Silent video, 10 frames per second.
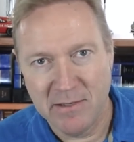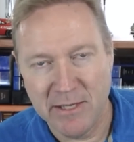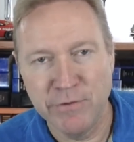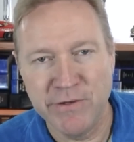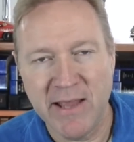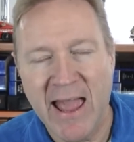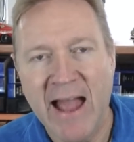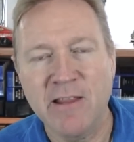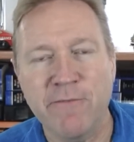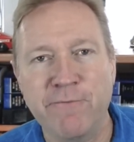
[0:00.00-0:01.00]
It was
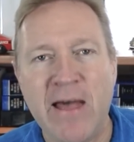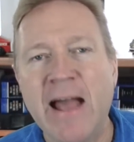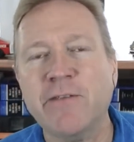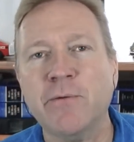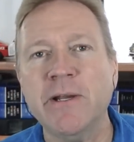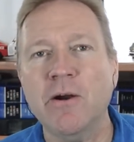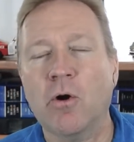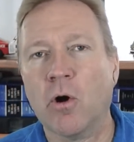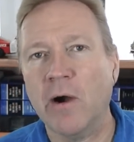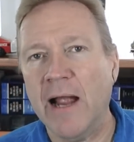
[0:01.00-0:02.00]
at the factory
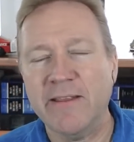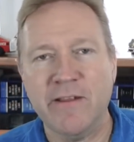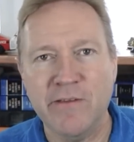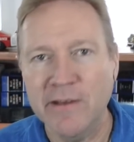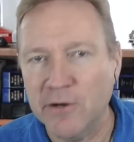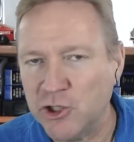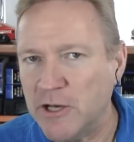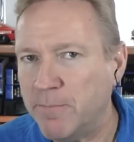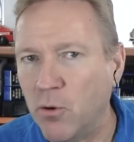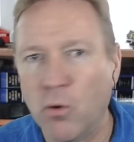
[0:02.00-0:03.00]
or at the
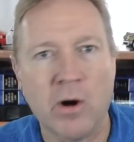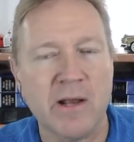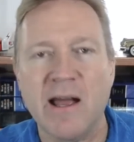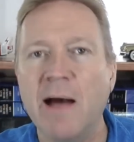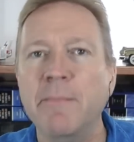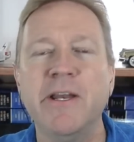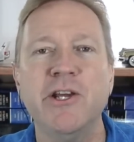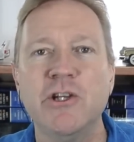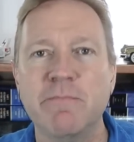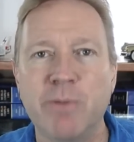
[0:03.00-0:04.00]
dealership or a
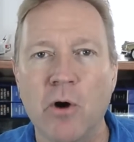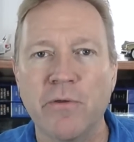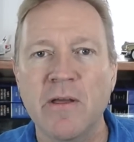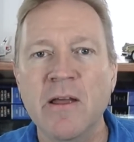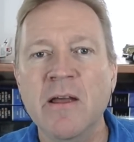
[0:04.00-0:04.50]
combination of both.